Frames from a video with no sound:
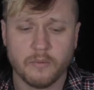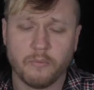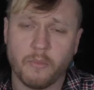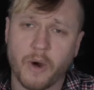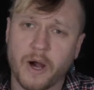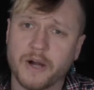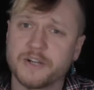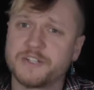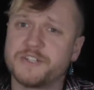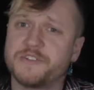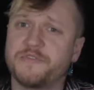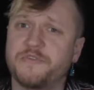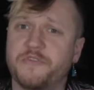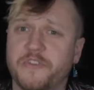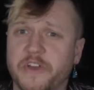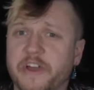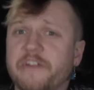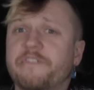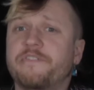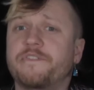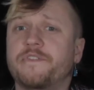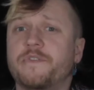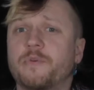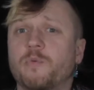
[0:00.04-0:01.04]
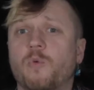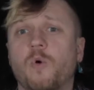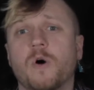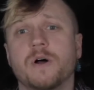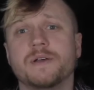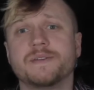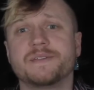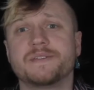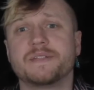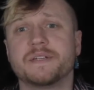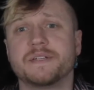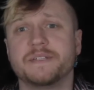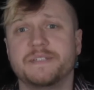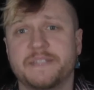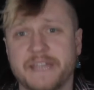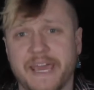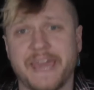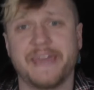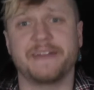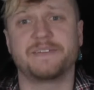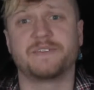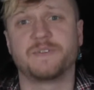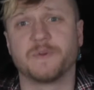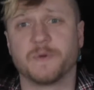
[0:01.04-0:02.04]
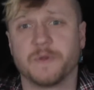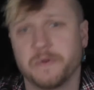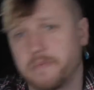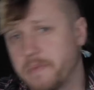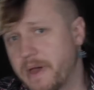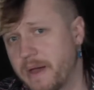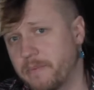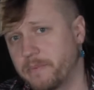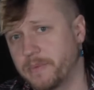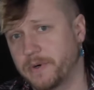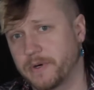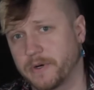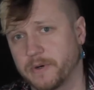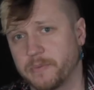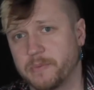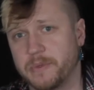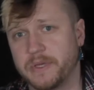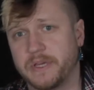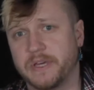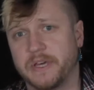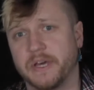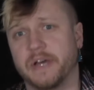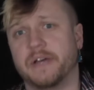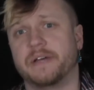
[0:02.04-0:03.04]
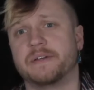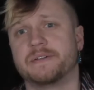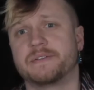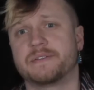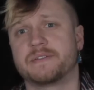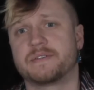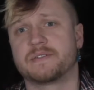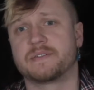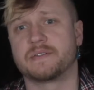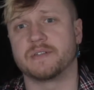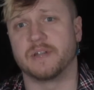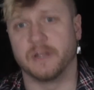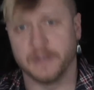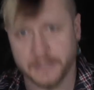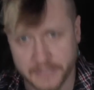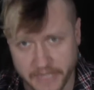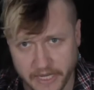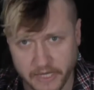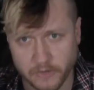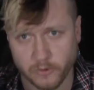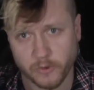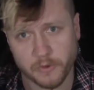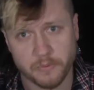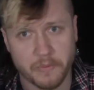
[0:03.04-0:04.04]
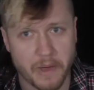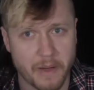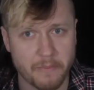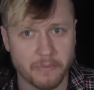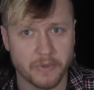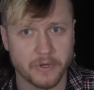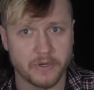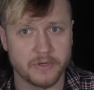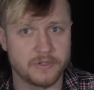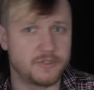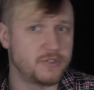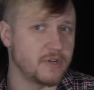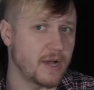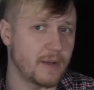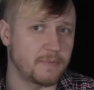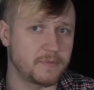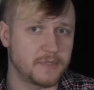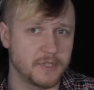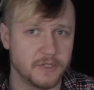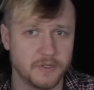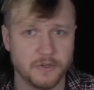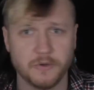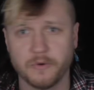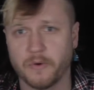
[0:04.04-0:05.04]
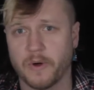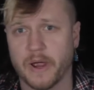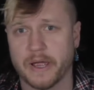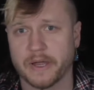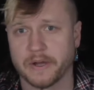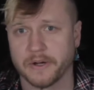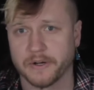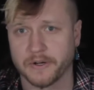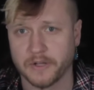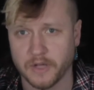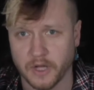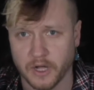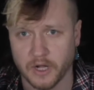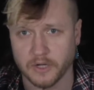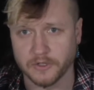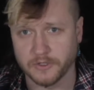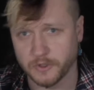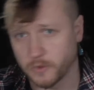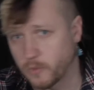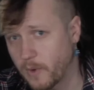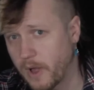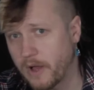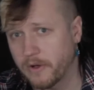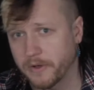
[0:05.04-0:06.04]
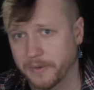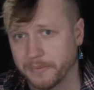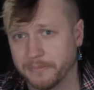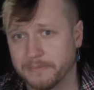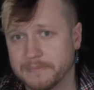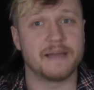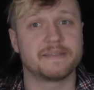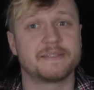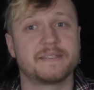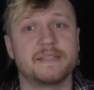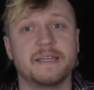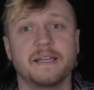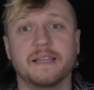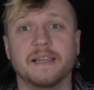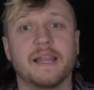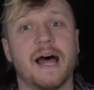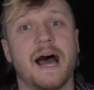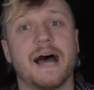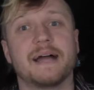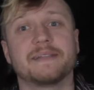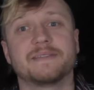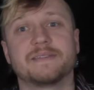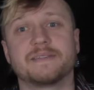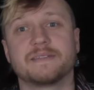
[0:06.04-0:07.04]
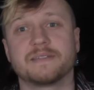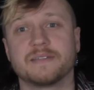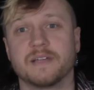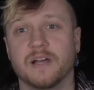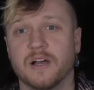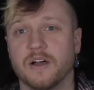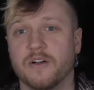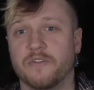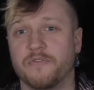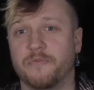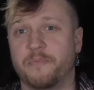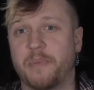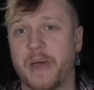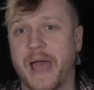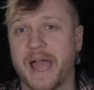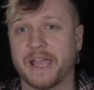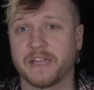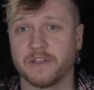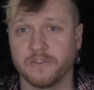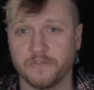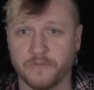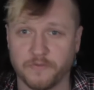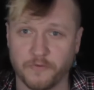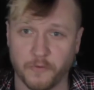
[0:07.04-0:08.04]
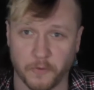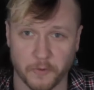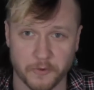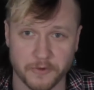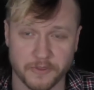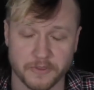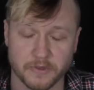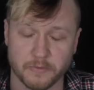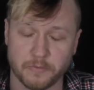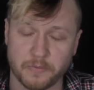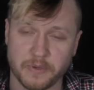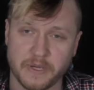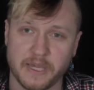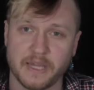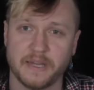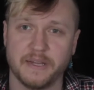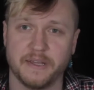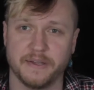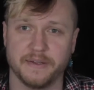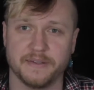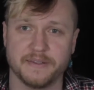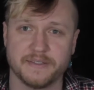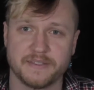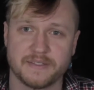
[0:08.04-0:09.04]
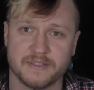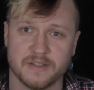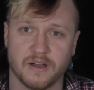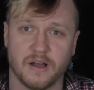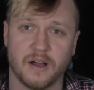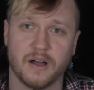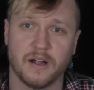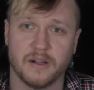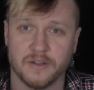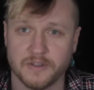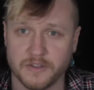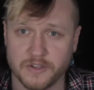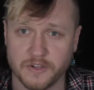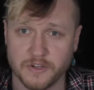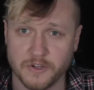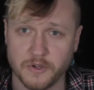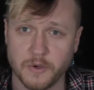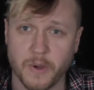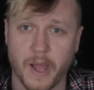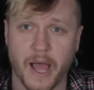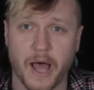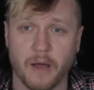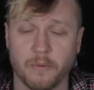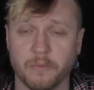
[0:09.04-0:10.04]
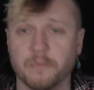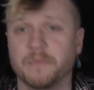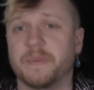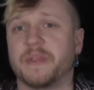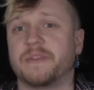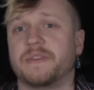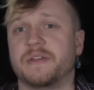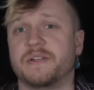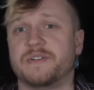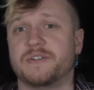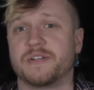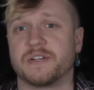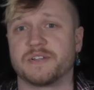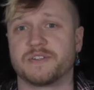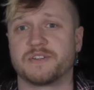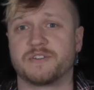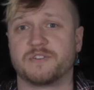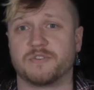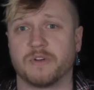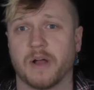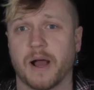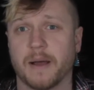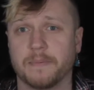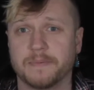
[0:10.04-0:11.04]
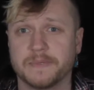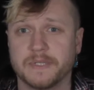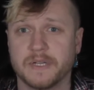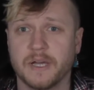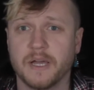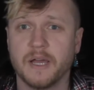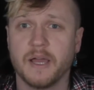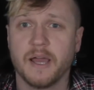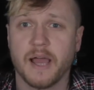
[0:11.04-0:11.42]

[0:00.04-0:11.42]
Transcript: March 5th was a day to remember because A Day to Remember dropped a new record called You're Welcome. I see lots of back and forth opinions on the new album that they just dropped.